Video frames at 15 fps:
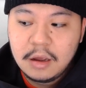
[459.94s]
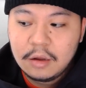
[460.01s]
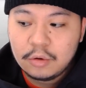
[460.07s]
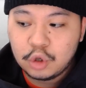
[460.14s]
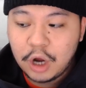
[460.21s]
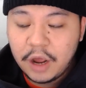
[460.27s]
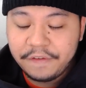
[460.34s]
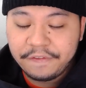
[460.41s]

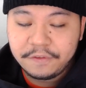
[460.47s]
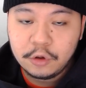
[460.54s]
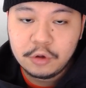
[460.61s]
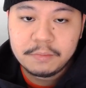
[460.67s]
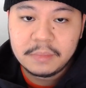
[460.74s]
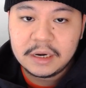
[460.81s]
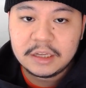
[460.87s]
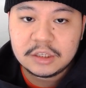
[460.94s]
you know, a few
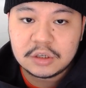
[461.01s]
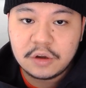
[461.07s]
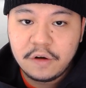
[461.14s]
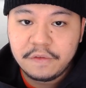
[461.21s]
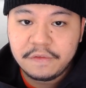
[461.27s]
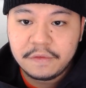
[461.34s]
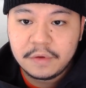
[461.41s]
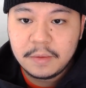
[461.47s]
millions
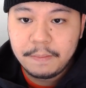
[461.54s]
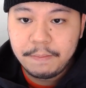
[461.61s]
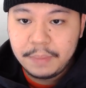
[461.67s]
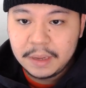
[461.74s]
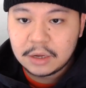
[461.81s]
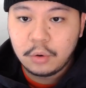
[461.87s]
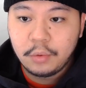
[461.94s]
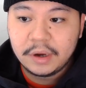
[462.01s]
of
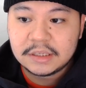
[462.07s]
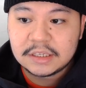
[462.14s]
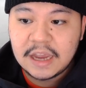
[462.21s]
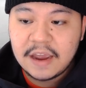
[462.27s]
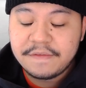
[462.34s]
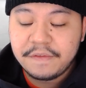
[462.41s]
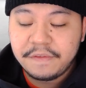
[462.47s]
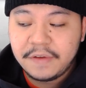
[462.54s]
Bitcoins
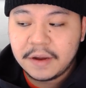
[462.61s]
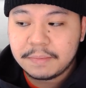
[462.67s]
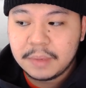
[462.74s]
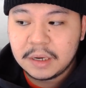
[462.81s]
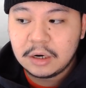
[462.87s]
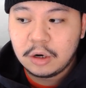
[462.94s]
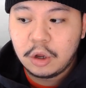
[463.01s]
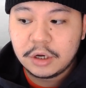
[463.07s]
have in fact
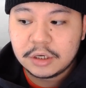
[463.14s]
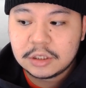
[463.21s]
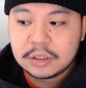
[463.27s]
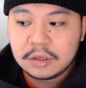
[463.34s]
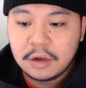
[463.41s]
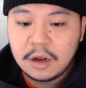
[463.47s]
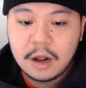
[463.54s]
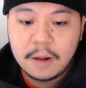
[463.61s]
been
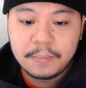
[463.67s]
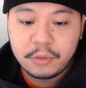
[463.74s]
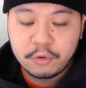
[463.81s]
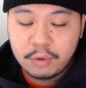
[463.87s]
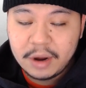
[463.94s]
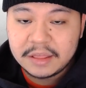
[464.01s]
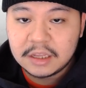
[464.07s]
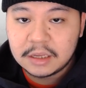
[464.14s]
lost
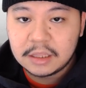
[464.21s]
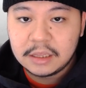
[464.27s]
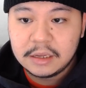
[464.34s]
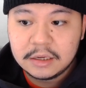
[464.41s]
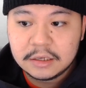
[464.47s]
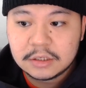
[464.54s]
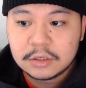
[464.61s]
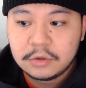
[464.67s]
throughout the
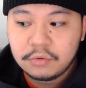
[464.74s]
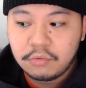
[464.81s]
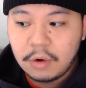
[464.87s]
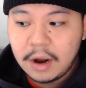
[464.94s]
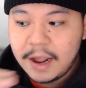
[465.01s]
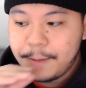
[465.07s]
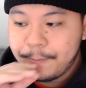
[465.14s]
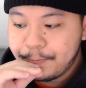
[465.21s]
years,
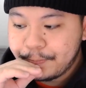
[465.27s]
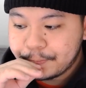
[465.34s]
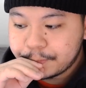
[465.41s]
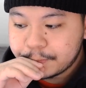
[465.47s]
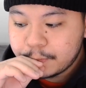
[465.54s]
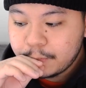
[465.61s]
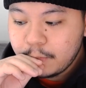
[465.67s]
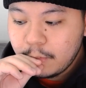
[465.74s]
right?
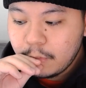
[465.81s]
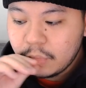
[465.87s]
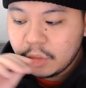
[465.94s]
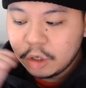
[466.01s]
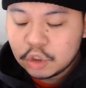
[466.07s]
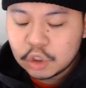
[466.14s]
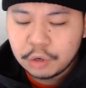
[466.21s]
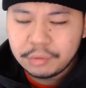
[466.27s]

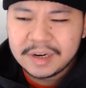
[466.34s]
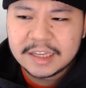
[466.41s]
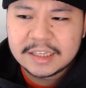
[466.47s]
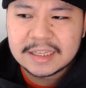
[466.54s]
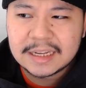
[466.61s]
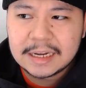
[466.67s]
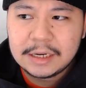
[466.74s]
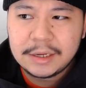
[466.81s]
So
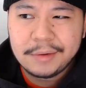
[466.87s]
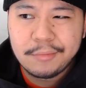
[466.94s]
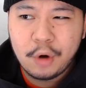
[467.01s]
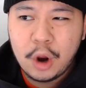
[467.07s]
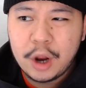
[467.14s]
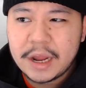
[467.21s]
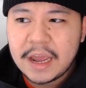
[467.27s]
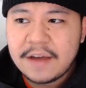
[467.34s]
realistically, we
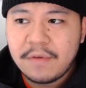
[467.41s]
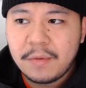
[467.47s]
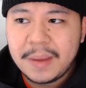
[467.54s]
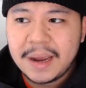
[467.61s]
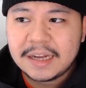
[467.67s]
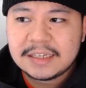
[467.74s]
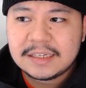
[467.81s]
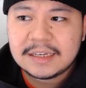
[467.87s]
only have
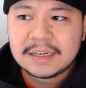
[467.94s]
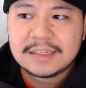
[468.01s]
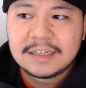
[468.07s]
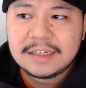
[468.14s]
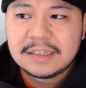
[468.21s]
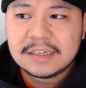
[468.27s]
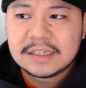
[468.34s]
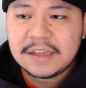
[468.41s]
about
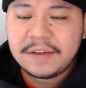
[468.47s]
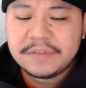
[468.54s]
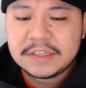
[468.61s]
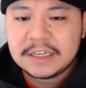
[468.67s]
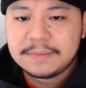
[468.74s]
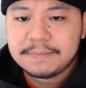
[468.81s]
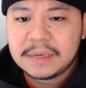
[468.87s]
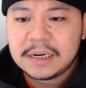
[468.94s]
16 to
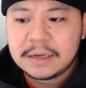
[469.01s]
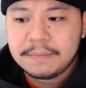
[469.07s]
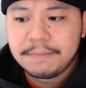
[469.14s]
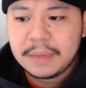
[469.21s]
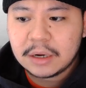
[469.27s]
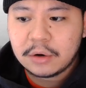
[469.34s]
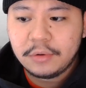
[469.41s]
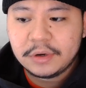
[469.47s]
17 million
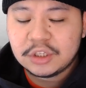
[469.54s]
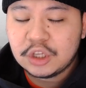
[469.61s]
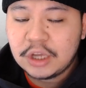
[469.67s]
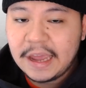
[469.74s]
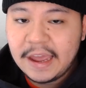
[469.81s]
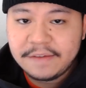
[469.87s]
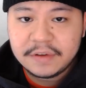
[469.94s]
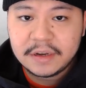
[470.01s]
Bitcoins
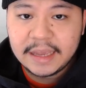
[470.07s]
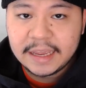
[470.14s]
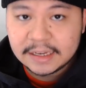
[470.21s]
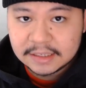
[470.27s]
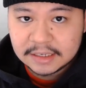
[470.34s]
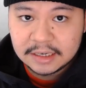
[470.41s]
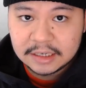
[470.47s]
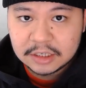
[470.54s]
to ever
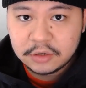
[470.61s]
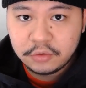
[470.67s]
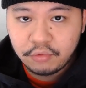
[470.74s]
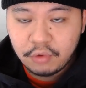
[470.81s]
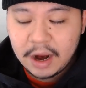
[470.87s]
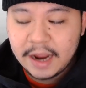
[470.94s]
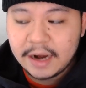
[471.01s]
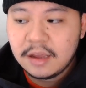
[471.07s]
exist,
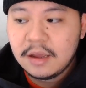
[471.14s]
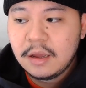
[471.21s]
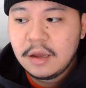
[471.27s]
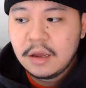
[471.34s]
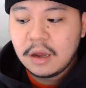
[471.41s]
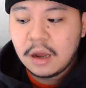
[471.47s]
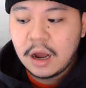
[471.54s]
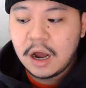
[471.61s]
right?
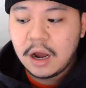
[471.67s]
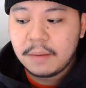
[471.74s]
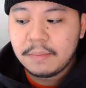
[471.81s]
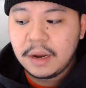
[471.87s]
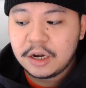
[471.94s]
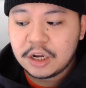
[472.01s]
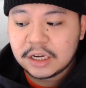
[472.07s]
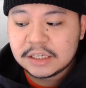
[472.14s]

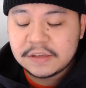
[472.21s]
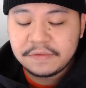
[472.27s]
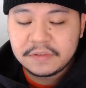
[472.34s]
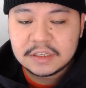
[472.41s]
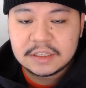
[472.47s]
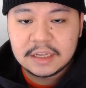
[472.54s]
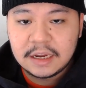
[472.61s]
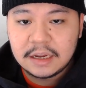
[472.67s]
And you guys
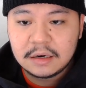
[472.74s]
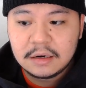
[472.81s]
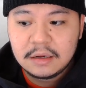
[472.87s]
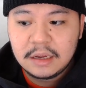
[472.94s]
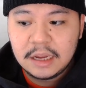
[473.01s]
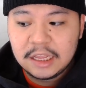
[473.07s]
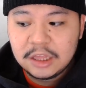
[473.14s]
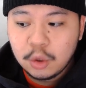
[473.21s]
understand,
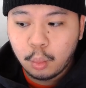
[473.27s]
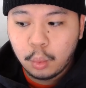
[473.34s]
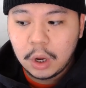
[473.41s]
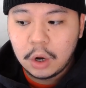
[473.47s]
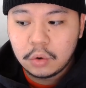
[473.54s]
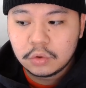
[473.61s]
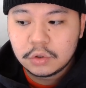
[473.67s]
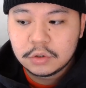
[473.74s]
in the
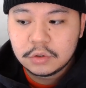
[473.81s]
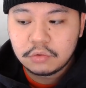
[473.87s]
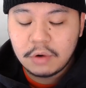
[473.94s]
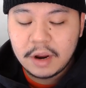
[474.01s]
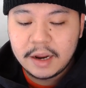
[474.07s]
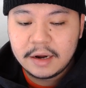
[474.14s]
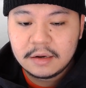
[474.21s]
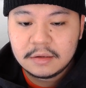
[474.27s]
world,
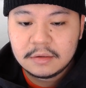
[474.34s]
right,